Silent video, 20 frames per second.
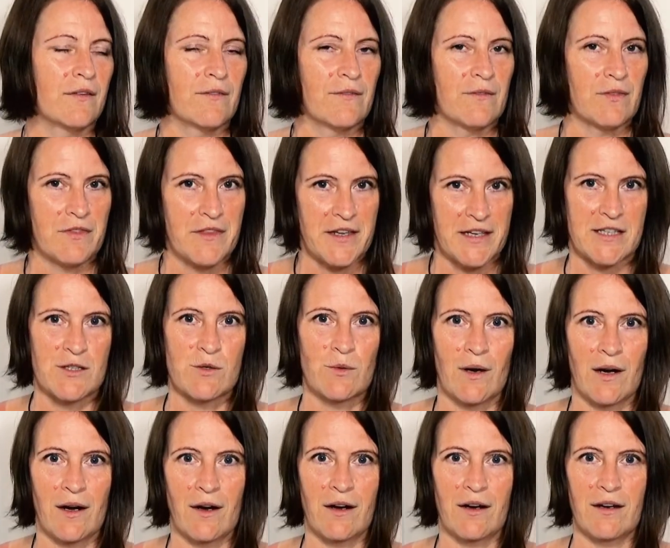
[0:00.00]
this
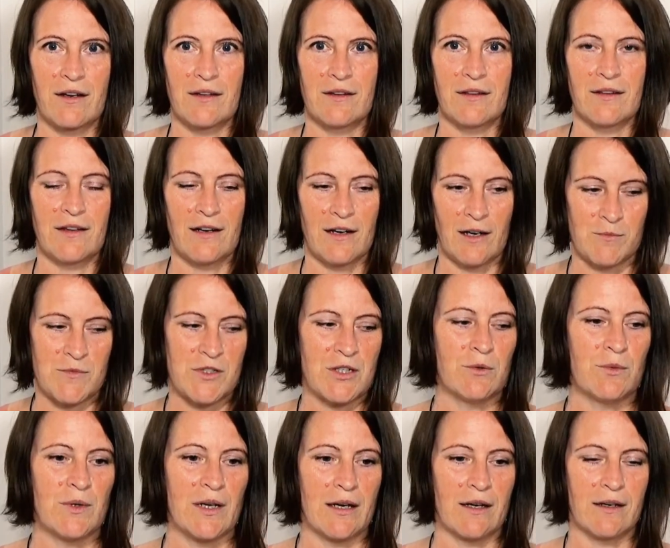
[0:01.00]
work that I'm
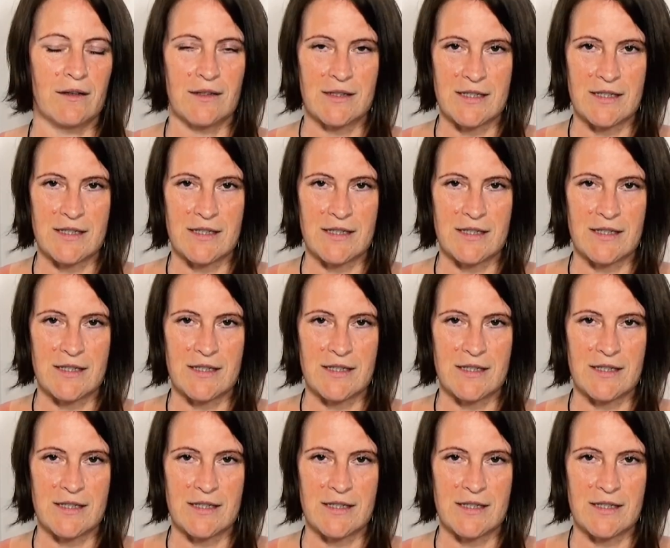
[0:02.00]
doing.